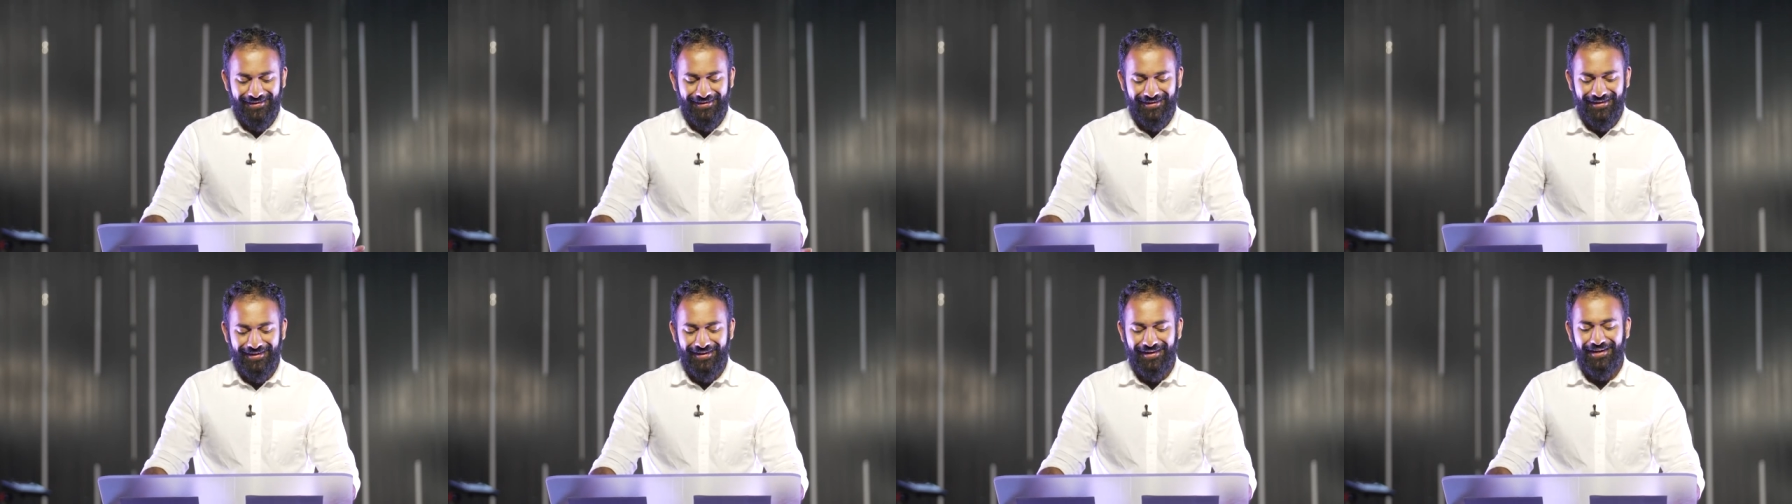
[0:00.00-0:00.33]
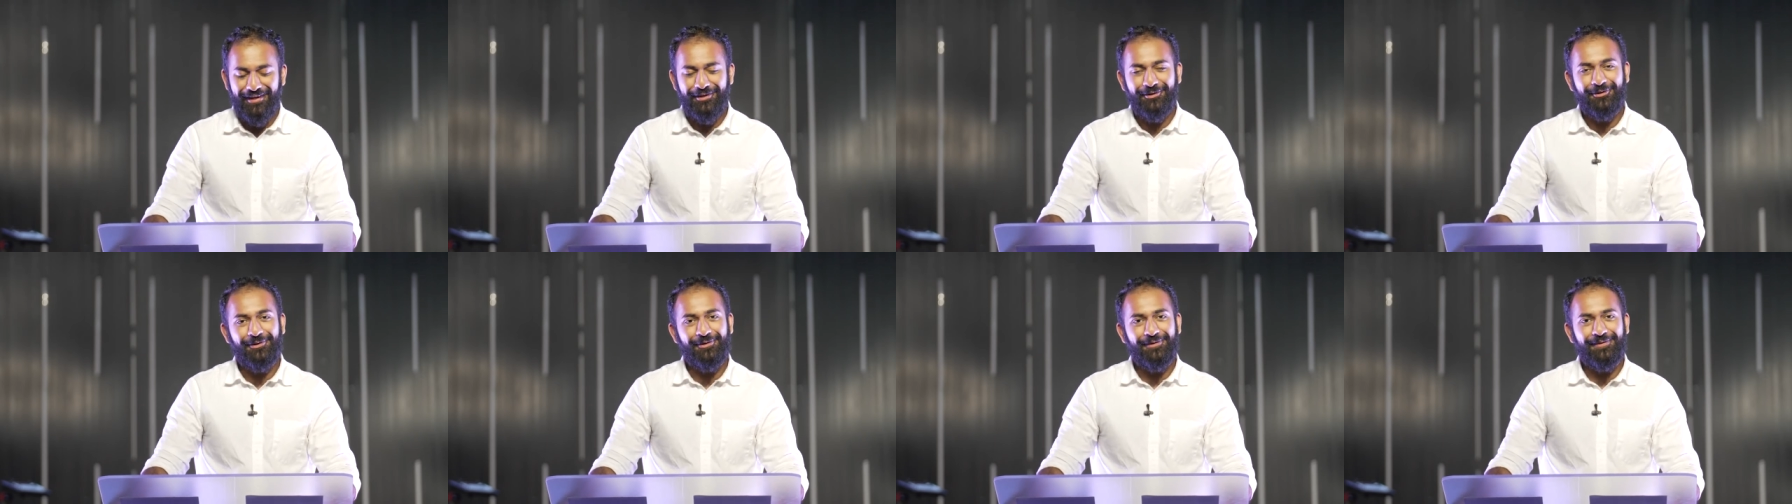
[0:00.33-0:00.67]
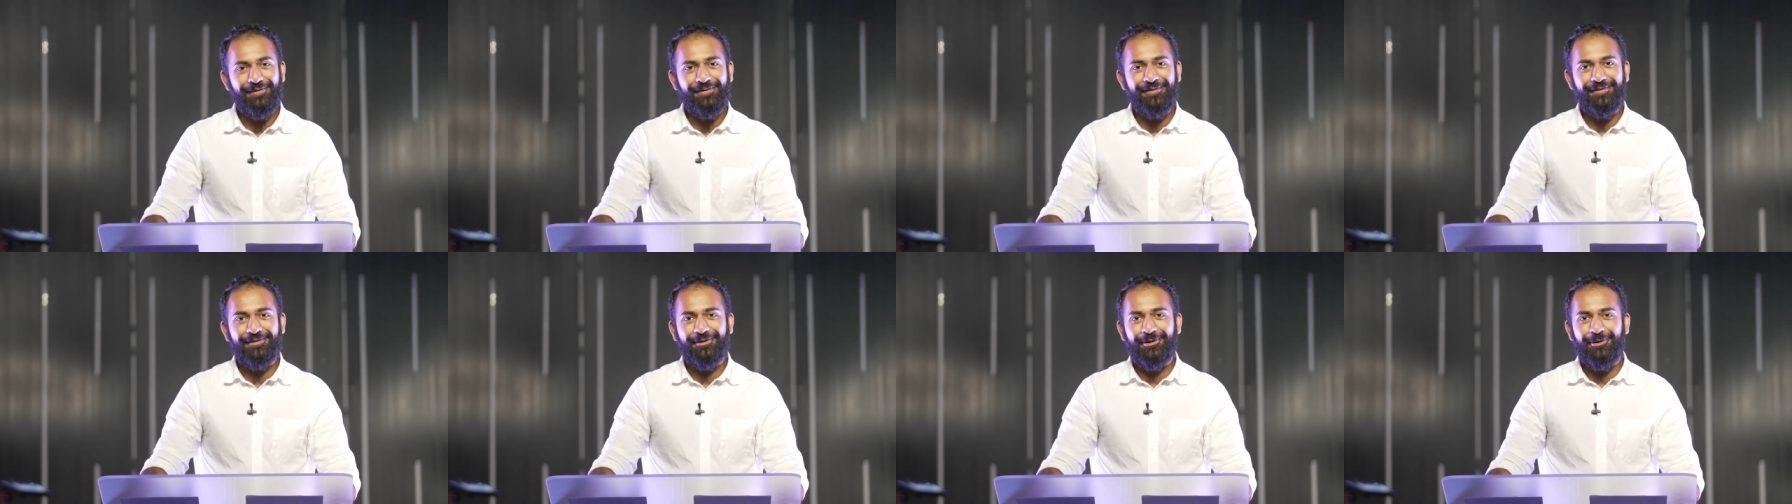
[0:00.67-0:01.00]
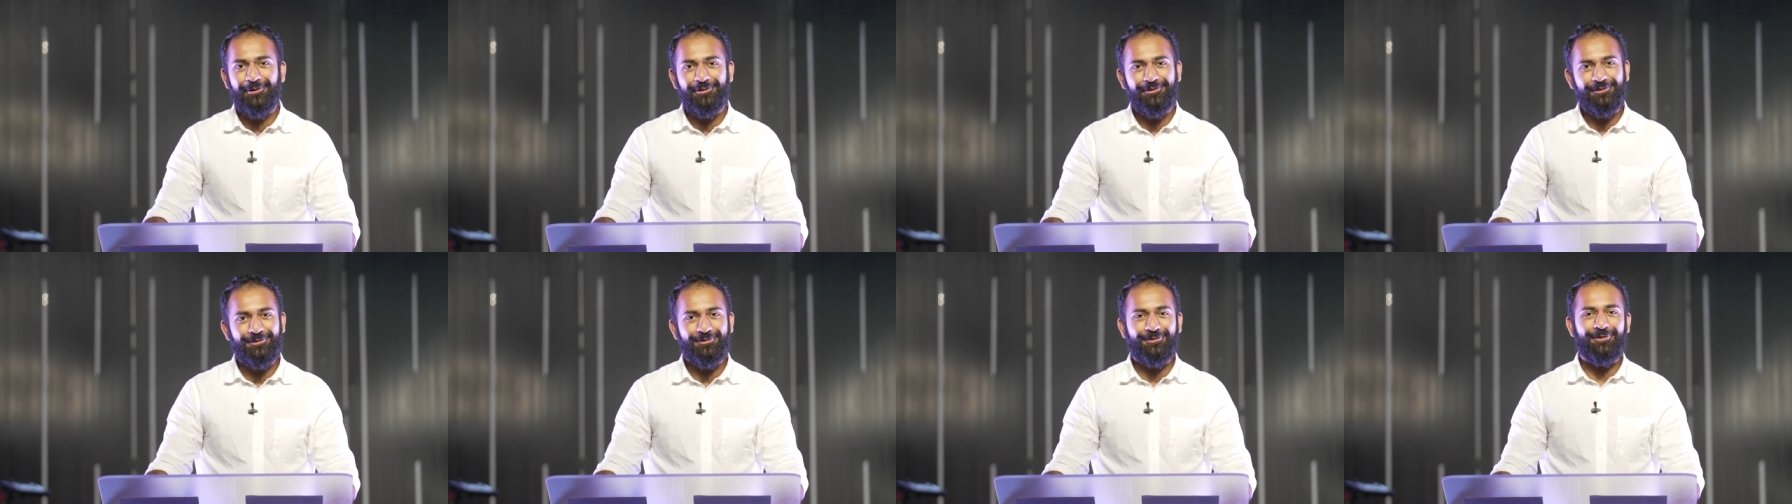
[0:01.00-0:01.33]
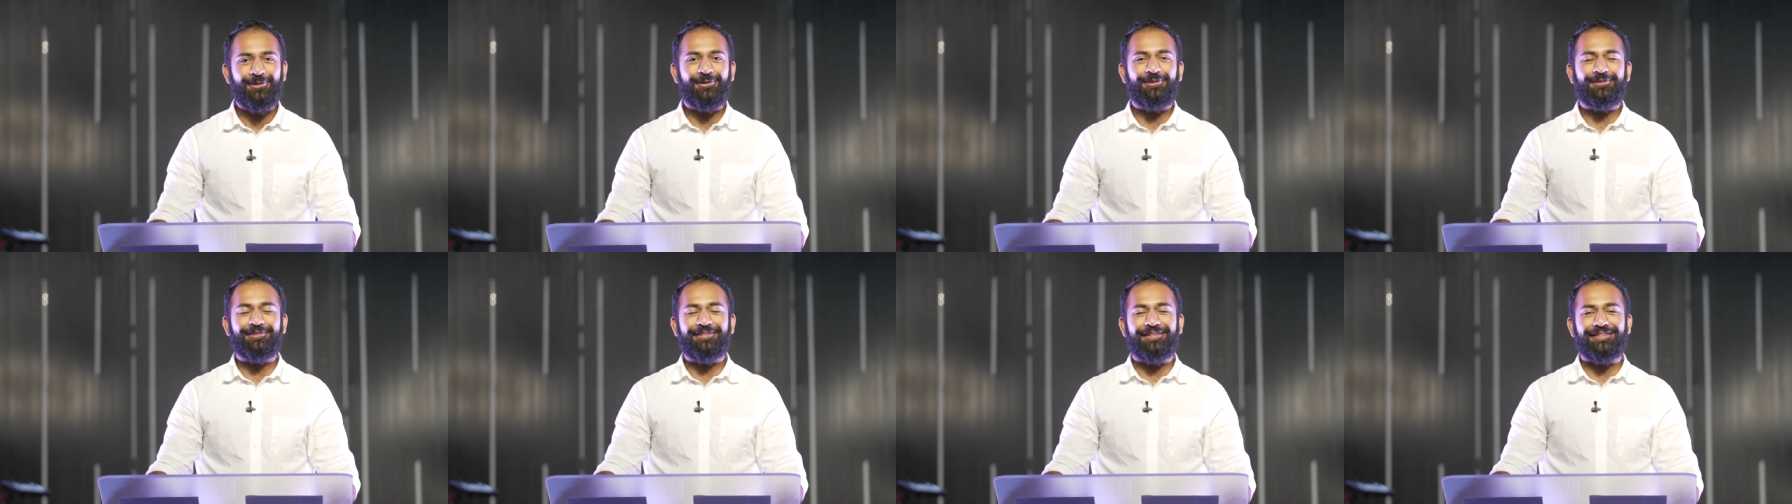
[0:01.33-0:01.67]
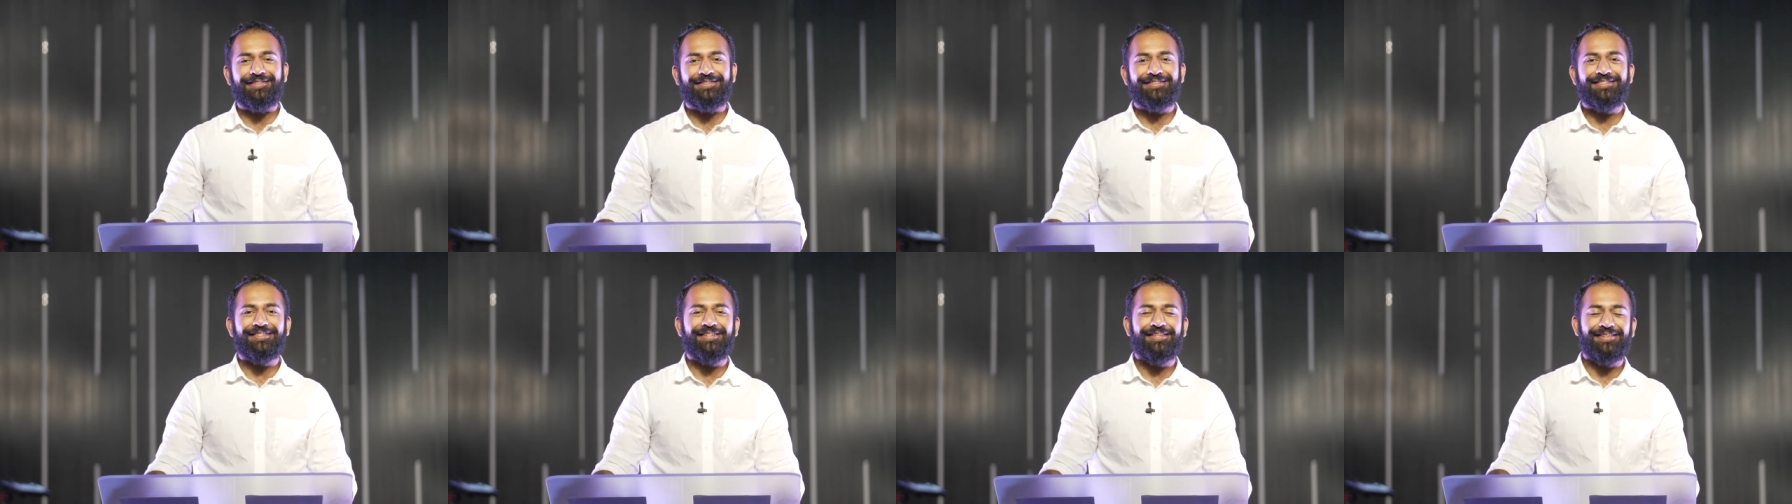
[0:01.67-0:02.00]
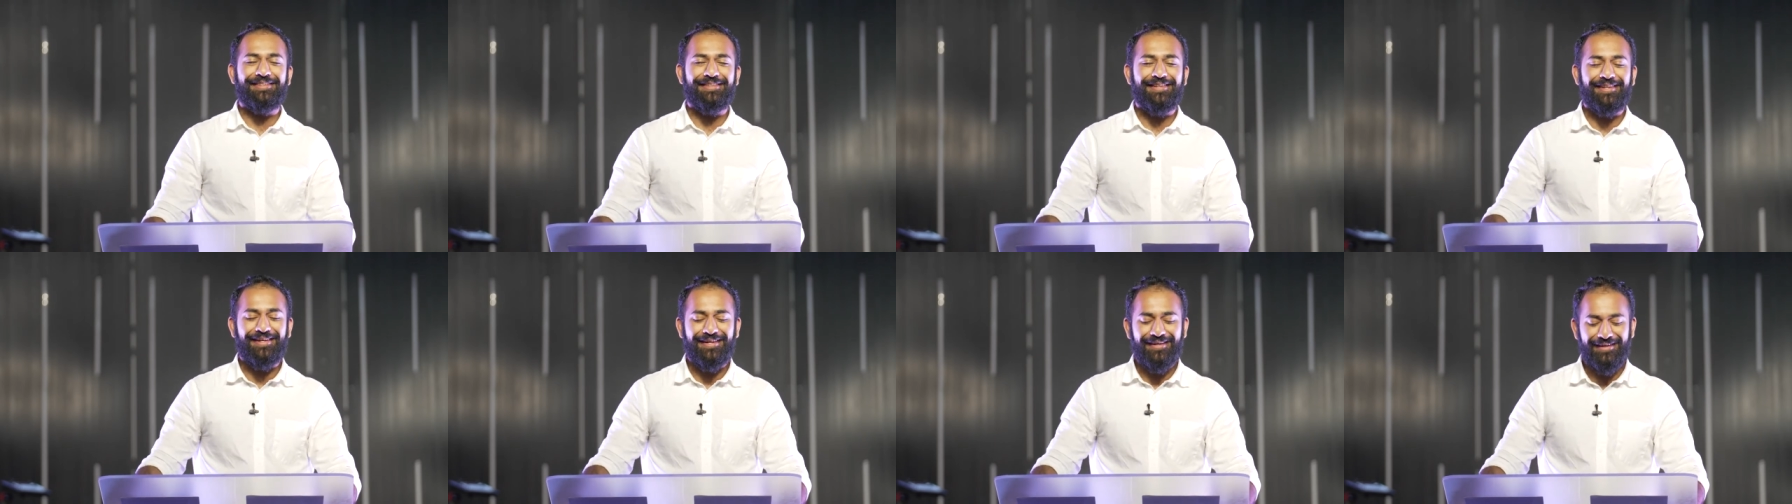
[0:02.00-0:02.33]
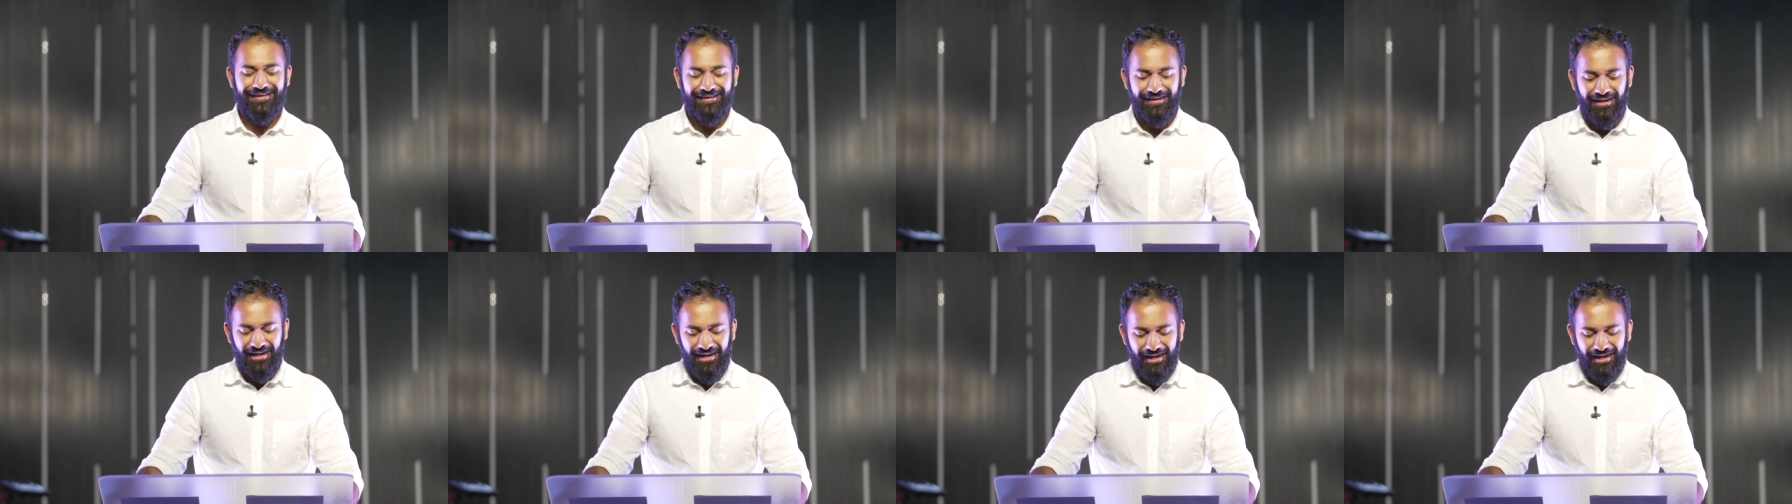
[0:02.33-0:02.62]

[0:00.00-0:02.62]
and I couldn't go to church on Sunday.